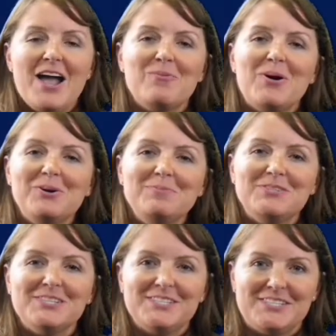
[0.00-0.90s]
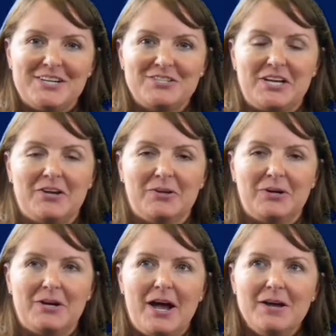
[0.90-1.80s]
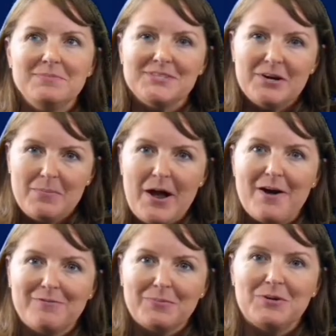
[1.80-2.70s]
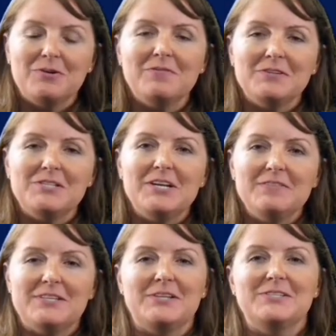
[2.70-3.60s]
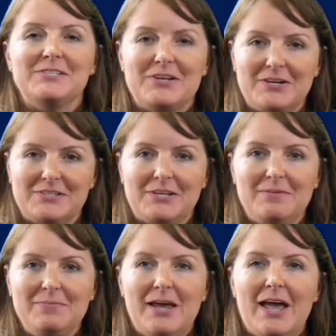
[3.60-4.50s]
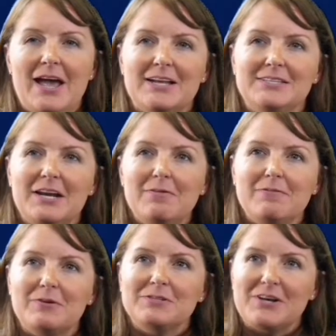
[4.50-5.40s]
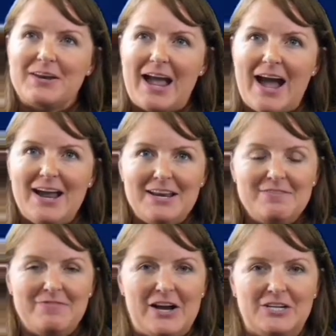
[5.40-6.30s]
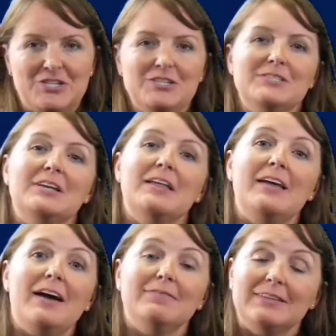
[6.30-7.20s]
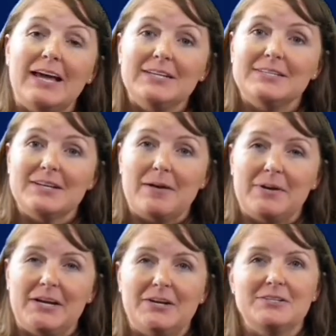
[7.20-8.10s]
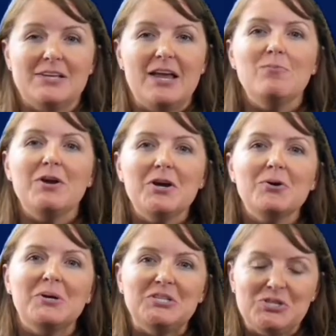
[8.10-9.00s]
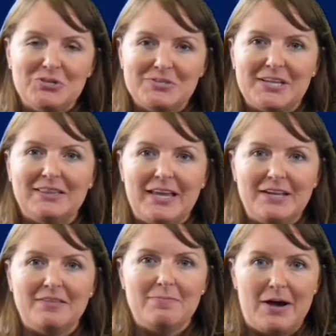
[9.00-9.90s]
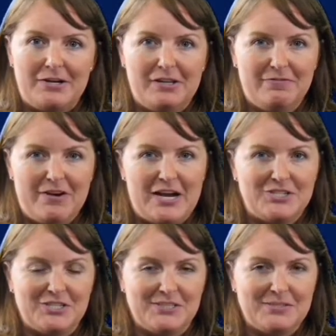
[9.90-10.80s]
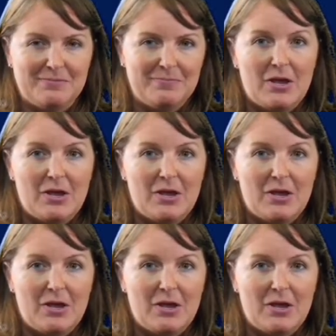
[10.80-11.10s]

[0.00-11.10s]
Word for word: Hi, welcome to This Stair Tailored. I'm Sarah Powell from the University of Texas at Austin, and today we're focused on adding fractions that have like denominators, and we are going to use the length model of fractions.